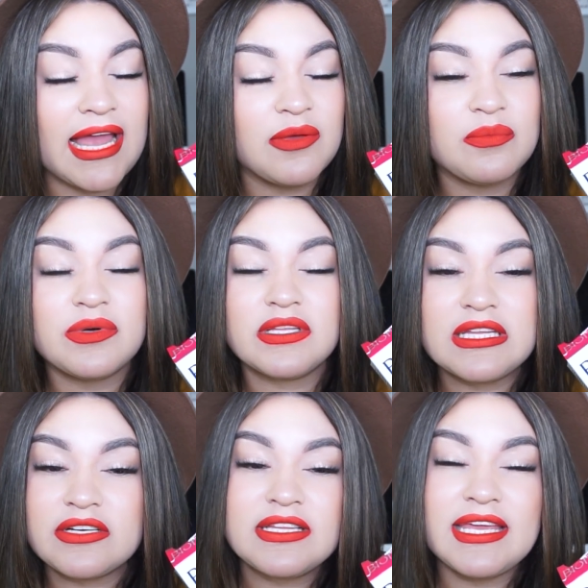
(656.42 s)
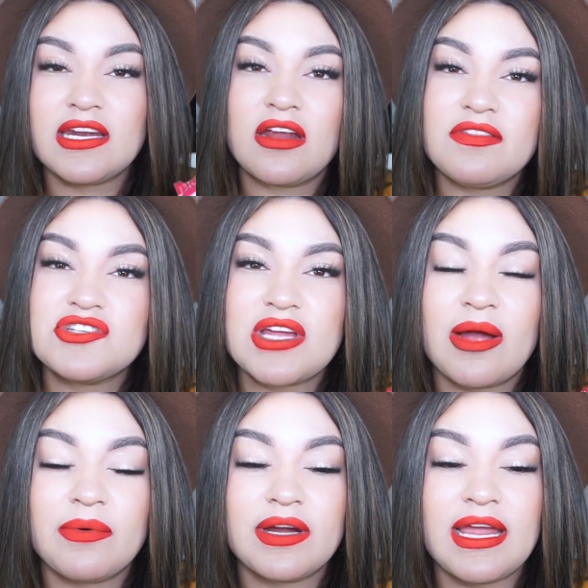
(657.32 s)
I will literally get out of the
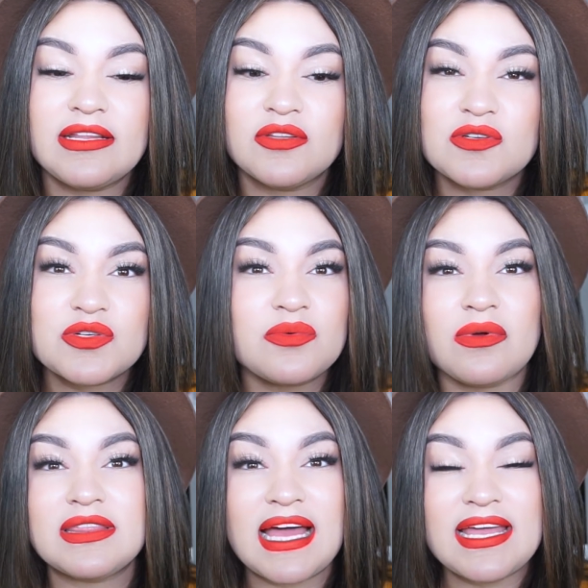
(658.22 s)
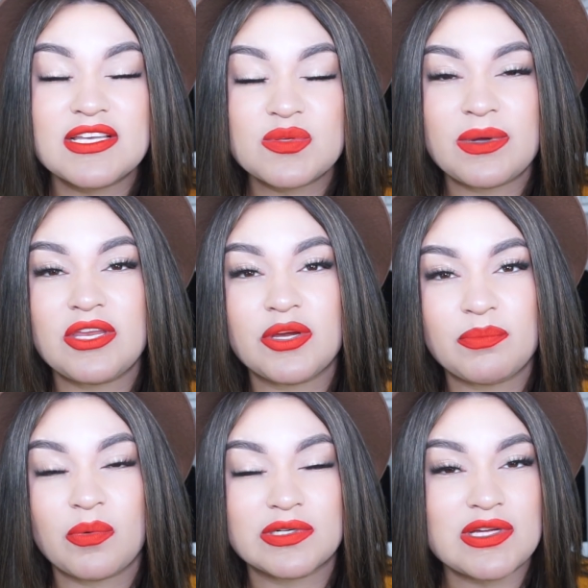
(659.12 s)
shower, and that is when your
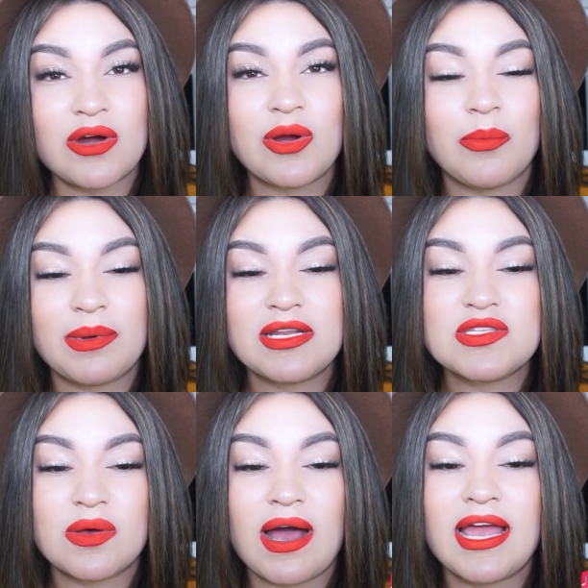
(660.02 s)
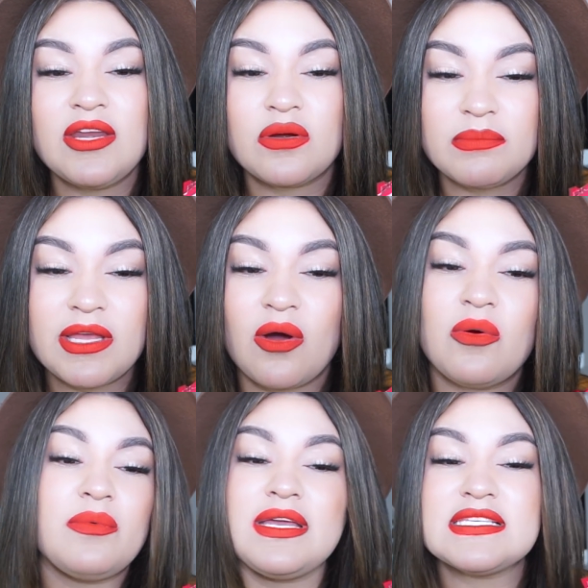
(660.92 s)
pores are open. So I normally
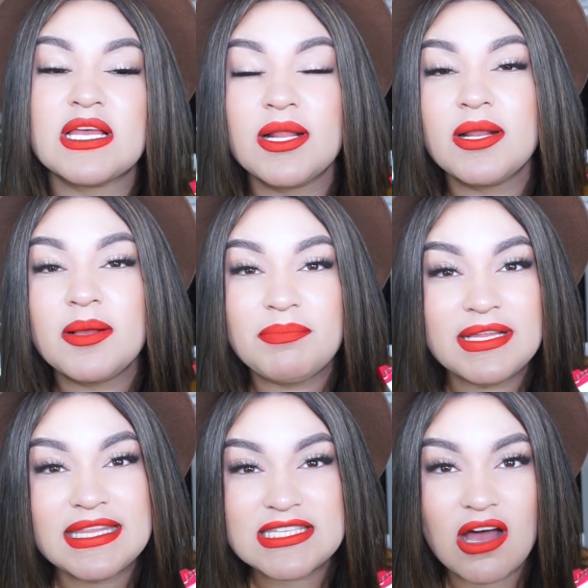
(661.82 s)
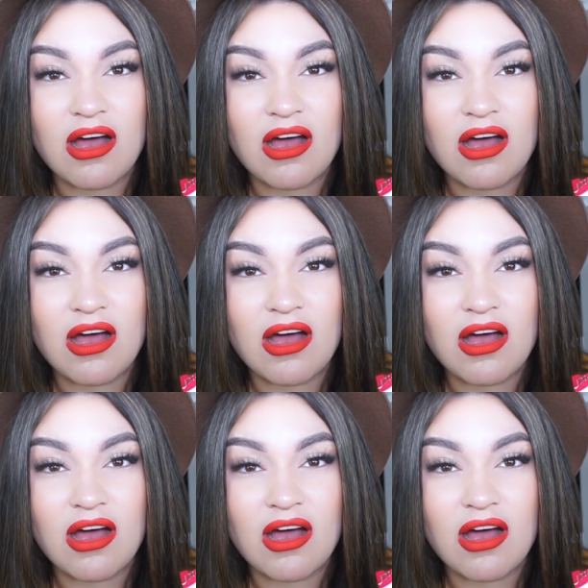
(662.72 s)
always put this